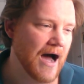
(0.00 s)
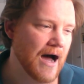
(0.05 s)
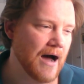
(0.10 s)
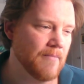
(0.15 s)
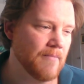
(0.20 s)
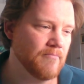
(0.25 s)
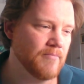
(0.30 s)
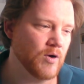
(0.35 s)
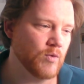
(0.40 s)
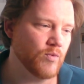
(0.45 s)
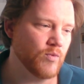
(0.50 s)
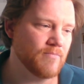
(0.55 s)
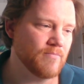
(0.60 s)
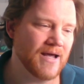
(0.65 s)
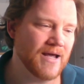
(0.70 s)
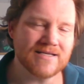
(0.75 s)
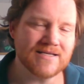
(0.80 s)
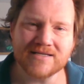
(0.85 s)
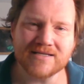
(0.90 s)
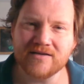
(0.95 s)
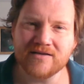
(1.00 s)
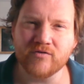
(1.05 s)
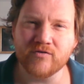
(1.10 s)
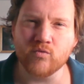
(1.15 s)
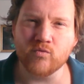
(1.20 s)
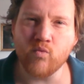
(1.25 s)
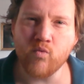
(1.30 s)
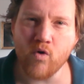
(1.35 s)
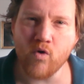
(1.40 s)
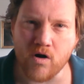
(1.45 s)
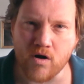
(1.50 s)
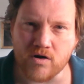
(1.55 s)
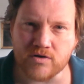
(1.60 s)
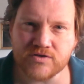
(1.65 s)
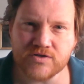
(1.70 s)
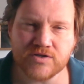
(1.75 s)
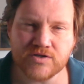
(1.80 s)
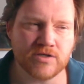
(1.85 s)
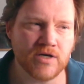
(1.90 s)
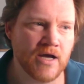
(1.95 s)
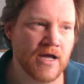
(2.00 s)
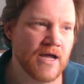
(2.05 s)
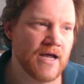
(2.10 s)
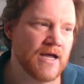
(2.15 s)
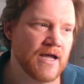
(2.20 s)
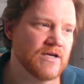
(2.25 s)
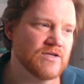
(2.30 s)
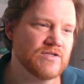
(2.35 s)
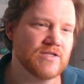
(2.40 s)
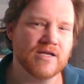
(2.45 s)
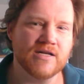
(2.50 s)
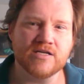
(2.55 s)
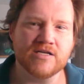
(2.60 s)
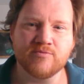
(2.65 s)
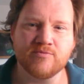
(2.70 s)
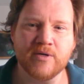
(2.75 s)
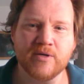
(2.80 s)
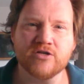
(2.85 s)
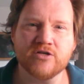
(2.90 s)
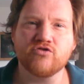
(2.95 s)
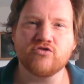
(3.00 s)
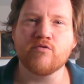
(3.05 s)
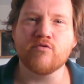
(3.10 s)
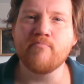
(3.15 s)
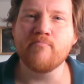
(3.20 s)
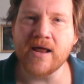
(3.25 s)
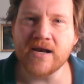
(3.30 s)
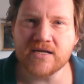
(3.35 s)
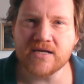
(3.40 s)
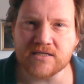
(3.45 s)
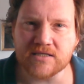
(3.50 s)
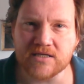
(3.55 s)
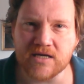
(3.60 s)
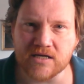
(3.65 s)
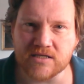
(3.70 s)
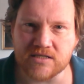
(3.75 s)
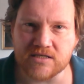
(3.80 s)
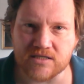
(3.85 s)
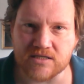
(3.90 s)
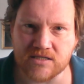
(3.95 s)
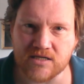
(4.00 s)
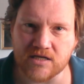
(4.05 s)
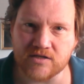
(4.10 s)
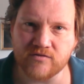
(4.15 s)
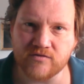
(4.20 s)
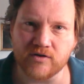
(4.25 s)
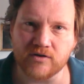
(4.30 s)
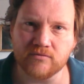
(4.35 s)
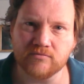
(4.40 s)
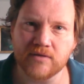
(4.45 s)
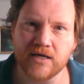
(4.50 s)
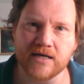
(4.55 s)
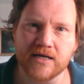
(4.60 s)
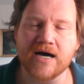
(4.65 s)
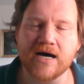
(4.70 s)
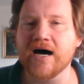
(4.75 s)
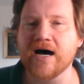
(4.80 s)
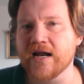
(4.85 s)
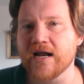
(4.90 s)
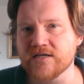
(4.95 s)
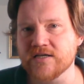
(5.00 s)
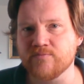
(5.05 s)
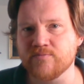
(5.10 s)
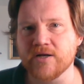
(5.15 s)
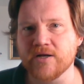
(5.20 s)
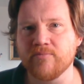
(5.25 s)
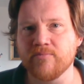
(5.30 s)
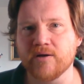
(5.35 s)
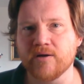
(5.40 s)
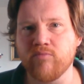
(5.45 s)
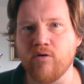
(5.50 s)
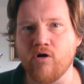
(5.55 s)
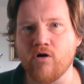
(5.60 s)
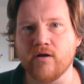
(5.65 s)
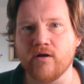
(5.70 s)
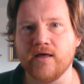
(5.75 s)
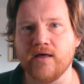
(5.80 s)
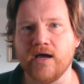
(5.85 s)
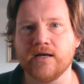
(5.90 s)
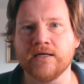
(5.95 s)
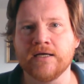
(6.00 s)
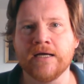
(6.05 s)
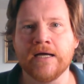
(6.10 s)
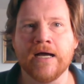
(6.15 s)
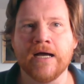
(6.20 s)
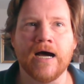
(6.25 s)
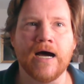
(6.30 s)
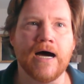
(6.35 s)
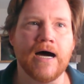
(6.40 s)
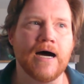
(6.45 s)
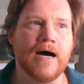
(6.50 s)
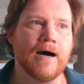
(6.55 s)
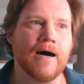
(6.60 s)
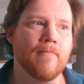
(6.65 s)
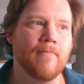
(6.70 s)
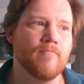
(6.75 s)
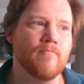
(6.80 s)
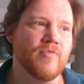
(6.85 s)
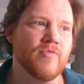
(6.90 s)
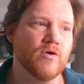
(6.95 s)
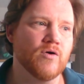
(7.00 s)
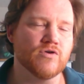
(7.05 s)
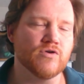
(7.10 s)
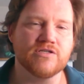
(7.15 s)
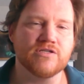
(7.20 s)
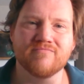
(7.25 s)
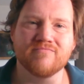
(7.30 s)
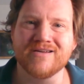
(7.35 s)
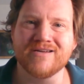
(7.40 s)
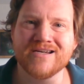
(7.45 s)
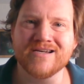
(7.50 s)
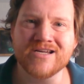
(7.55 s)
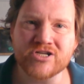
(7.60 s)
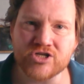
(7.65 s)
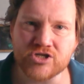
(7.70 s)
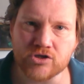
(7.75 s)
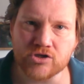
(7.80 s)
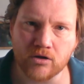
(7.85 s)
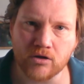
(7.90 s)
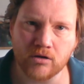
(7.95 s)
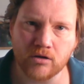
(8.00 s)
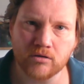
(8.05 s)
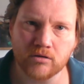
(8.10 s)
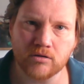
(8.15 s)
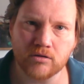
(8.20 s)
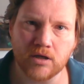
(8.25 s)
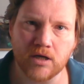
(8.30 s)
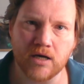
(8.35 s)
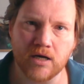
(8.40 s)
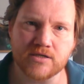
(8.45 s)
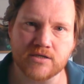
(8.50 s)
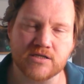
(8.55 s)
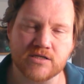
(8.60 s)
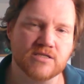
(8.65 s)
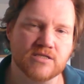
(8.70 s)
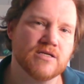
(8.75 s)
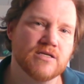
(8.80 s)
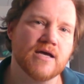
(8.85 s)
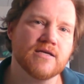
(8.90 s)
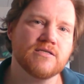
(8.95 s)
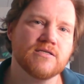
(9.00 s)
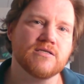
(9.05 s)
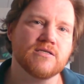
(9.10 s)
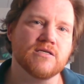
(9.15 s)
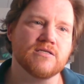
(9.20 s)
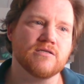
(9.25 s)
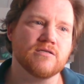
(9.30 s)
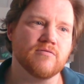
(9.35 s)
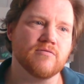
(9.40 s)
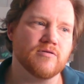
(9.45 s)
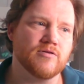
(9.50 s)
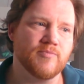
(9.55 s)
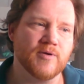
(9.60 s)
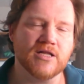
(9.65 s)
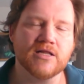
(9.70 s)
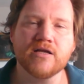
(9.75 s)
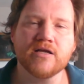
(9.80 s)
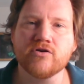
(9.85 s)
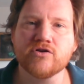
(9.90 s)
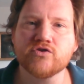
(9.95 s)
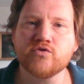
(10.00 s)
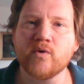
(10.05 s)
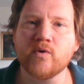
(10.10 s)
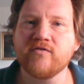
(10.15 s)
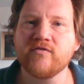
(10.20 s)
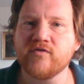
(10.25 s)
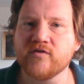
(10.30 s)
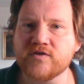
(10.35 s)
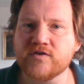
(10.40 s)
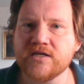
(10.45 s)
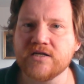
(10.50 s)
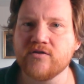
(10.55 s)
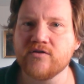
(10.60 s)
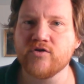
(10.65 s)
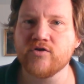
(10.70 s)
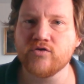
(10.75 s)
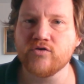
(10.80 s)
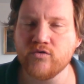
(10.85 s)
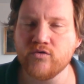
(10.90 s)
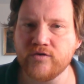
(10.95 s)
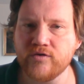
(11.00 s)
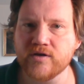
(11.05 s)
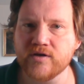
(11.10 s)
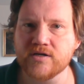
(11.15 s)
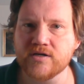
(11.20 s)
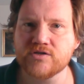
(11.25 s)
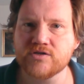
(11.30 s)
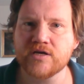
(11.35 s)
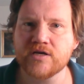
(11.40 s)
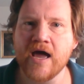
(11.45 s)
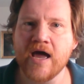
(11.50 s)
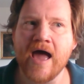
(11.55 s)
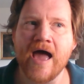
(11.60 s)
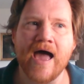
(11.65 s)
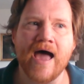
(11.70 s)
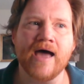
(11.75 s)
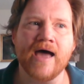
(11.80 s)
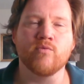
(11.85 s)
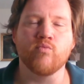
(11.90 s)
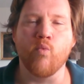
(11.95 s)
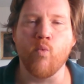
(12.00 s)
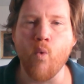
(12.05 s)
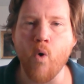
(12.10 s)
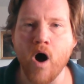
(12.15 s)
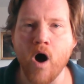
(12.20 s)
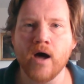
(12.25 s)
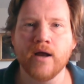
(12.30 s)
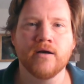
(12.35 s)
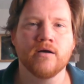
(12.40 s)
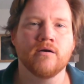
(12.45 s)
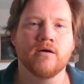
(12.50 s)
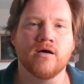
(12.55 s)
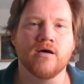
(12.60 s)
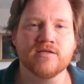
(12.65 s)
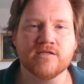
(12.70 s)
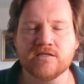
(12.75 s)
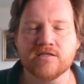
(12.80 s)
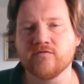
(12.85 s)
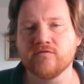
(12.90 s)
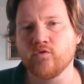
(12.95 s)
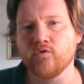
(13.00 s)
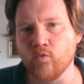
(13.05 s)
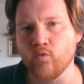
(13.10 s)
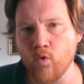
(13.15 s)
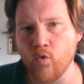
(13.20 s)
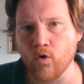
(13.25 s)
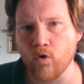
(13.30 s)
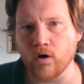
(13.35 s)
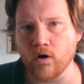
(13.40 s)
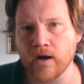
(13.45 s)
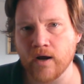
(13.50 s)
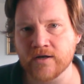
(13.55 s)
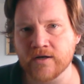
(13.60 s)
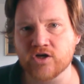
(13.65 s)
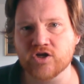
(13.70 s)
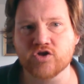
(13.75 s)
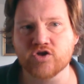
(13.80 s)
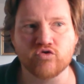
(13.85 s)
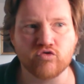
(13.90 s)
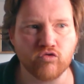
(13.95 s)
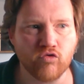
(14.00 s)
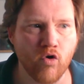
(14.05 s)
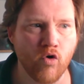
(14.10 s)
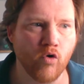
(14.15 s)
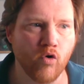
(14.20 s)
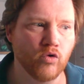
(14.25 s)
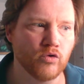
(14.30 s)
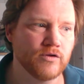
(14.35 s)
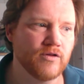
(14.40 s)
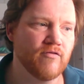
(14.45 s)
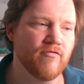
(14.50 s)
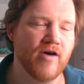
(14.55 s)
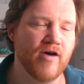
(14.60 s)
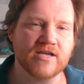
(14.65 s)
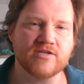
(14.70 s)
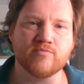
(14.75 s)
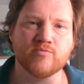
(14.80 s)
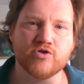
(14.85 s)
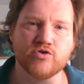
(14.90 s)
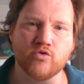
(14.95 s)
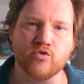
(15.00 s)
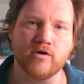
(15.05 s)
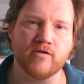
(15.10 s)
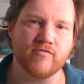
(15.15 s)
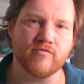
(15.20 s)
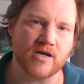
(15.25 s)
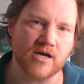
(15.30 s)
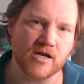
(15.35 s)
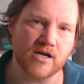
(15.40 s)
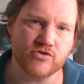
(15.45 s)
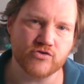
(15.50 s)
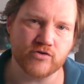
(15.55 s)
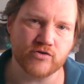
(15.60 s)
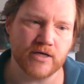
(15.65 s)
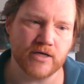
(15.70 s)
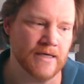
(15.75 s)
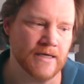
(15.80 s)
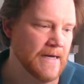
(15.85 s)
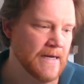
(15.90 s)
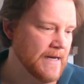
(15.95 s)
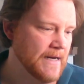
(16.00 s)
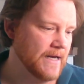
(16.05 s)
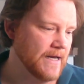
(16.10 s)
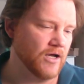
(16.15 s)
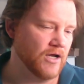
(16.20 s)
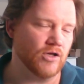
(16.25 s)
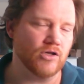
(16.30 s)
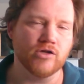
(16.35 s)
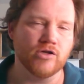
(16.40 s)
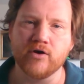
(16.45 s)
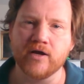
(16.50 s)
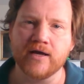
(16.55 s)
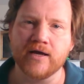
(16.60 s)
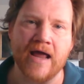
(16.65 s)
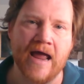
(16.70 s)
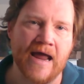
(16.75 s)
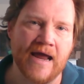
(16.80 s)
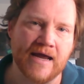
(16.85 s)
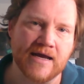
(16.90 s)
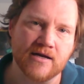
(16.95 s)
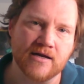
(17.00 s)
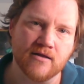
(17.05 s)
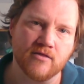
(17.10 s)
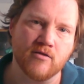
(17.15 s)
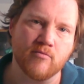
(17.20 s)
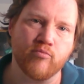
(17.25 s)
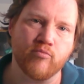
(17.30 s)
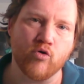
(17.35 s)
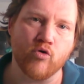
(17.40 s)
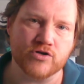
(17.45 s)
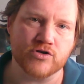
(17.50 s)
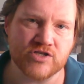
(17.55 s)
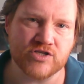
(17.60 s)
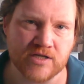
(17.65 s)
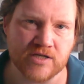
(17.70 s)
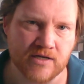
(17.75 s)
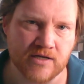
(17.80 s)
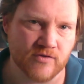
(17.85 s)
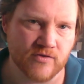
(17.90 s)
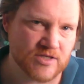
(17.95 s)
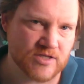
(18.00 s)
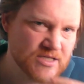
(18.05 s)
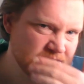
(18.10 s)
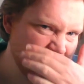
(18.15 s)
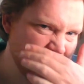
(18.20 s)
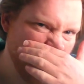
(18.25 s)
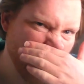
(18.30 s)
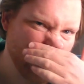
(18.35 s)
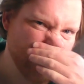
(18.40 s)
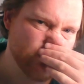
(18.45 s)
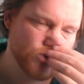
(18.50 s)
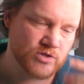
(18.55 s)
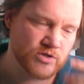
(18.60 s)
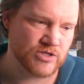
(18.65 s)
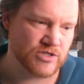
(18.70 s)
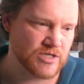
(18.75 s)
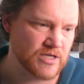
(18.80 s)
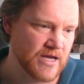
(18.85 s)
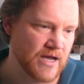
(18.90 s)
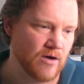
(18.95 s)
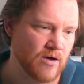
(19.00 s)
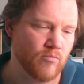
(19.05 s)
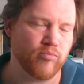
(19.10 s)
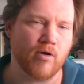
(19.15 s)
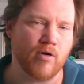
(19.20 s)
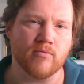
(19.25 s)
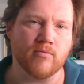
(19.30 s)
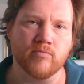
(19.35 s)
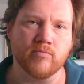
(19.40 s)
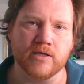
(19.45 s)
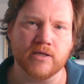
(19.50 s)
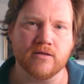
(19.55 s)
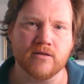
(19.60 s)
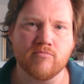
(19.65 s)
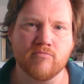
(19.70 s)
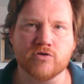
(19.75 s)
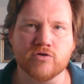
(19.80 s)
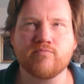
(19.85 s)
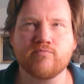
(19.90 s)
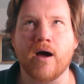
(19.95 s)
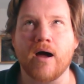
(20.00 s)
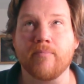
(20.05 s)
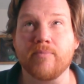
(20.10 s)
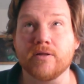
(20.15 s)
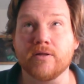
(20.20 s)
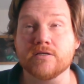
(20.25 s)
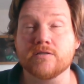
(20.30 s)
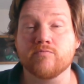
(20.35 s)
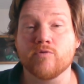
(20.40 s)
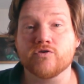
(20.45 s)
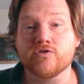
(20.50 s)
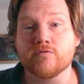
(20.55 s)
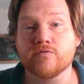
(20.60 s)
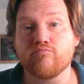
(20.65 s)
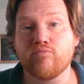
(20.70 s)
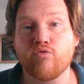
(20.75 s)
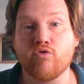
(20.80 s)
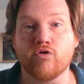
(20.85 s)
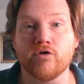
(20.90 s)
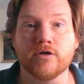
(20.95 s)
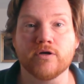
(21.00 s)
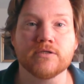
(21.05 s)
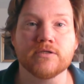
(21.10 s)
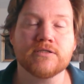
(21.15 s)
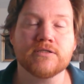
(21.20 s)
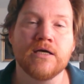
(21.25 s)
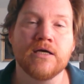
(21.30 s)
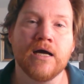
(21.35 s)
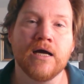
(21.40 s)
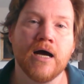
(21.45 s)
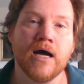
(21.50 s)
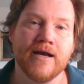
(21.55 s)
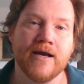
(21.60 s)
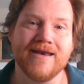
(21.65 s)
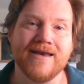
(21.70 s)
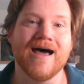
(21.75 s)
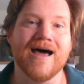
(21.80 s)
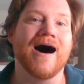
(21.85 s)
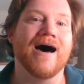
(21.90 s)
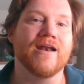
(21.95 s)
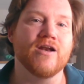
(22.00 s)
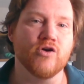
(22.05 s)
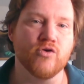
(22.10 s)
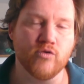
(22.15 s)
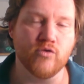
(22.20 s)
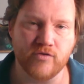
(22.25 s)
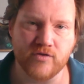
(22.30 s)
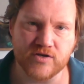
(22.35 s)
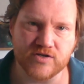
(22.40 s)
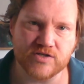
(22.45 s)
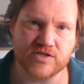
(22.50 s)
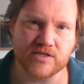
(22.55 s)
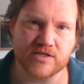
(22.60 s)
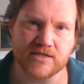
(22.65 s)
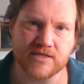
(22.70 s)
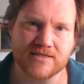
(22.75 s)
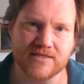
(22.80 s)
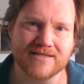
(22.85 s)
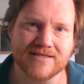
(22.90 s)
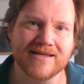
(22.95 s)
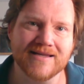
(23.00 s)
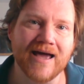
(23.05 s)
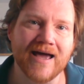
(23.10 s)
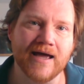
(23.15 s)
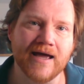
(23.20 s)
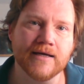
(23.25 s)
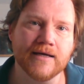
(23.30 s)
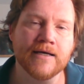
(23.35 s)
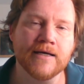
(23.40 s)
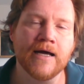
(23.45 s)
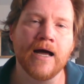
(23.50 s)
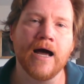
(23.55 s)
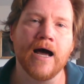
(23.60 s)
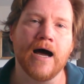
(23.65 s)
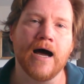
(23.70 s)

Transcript: But what makes it even worse is that it's been tremendously unsuccessful, and Hadi's been a big part of that. There was some initial success. It's, to be clear, in 2015, the Houthis had won a civil war and controlled the vast majority of the country, including Aden, the port city in the south, which is now probably the most populous, most important non-Houthi city today.